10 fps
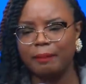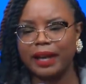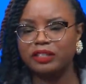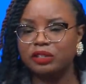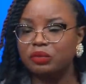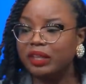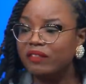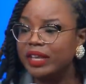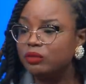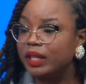back to school
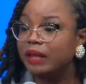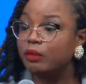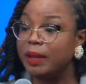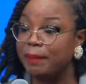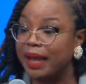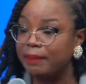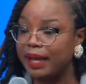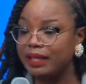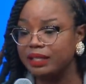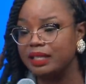events where they gave away
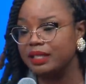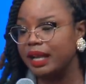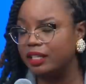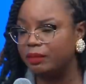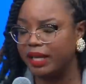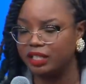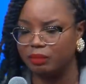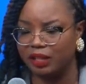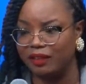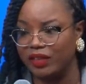backpacks and they signed up
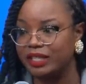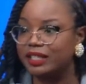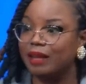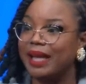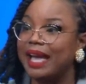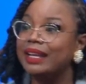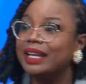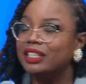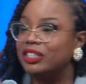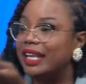ACP events. Some had
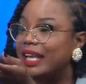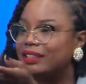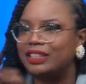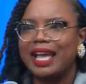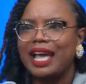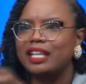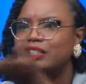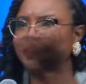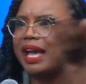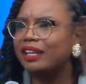
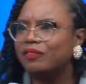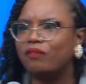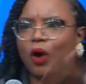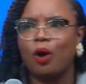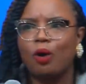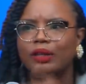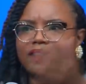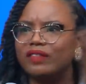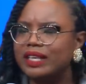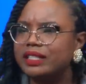jazz back fall
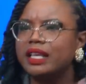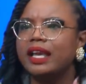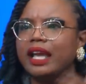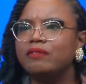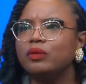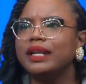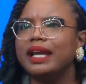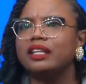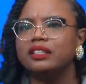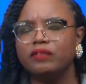events. Everyone
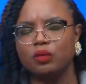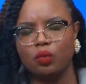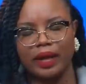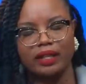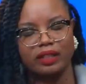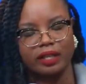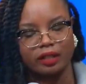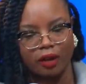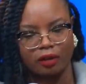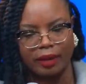had a different way that they
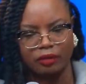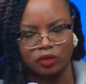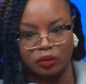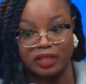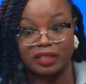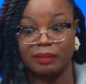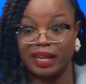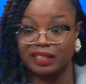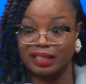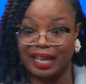thought about doing it. Some
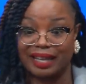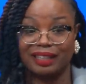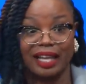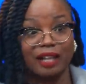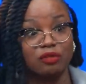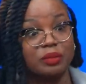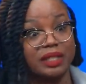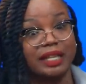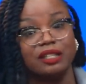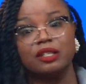actually had classroom
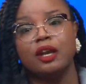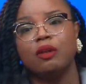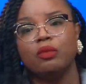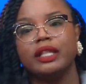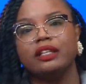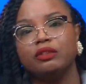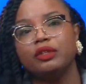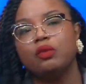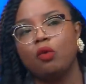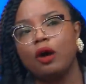settings where they
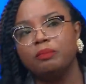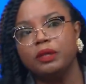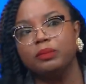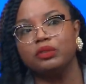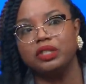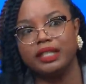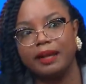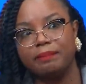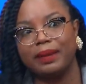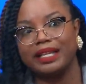literally walked people
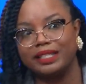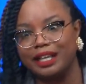step by